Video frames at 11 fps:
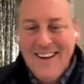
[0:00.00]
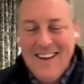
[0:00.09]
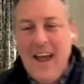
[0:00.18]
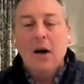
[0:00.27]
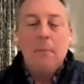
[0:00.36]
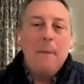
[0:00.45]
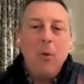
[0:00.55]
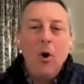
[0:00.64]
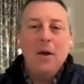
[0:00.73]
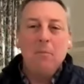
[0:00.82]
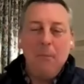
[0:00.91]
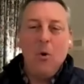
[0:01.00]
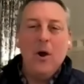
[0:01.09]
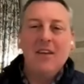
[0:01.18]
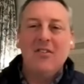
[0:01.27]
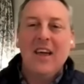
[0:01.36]
yeah. My point, my
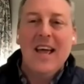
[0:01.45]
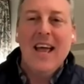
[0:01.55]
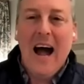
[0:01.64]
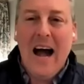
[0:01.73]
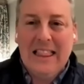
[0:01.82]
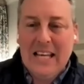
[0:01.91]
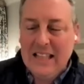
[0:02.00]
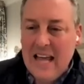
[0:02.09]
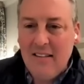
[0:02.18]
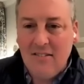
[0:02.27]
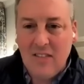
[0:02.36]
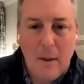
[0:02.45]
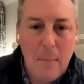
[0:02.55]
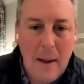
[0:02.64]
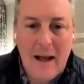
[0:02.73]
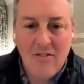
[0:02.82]
point is, I think that's the
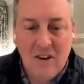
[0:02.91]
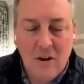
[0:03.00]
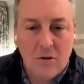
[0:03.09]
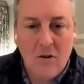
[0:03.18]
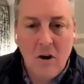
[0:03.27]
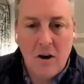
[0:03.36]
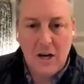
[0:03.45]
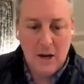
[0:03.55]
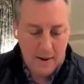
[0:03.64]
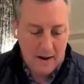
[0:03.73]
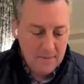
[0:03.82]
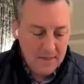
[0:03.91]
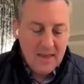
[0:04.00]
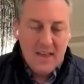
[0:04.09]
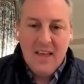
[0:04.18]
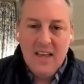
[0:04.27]
capacity you're talking about.
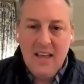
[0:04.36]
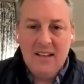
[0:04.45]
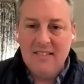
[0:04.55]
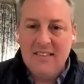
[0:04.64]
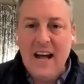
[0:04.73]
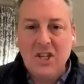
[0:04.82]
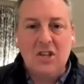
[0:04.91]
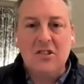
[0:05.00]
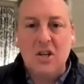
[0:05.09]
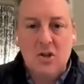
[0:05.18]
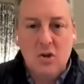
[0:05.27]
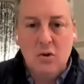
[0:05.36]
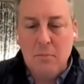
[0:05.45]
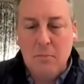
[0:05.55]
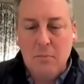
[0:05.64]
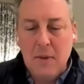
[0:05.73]
Yeah, it's not just a
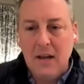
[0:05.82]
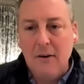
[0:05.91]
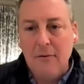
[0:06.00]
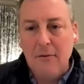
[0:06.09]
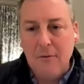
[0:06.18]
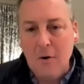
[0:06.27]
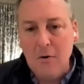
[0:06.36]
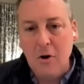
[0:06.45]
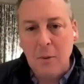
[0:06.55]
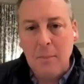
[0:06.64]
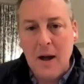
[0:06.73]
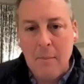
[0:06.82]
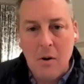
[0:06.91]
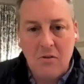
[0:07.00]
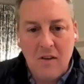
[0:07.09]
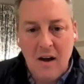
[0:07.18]
dude making a phone call by a
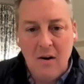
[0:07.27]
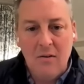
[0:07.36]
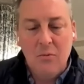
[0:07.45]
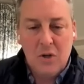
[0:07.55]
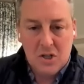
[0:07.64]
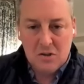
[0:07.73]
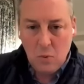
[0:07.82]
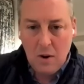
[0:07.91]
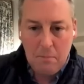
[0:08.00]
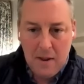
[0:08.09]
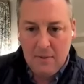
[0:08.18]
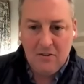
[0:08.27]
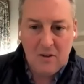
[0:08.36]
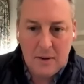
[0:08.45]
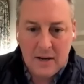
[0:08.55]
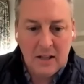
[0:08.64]
motel, which is what maybe
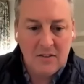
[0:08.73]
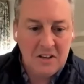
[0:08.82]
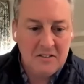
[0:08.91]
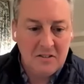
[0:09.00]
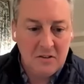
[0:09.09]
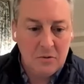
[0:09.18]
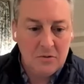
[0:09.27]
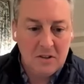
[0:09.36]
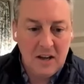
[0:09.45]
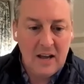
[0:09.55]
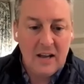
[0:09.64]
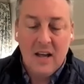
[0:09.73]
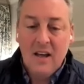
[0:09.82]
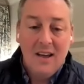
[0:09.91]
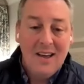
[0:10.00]
somebody listening to do today.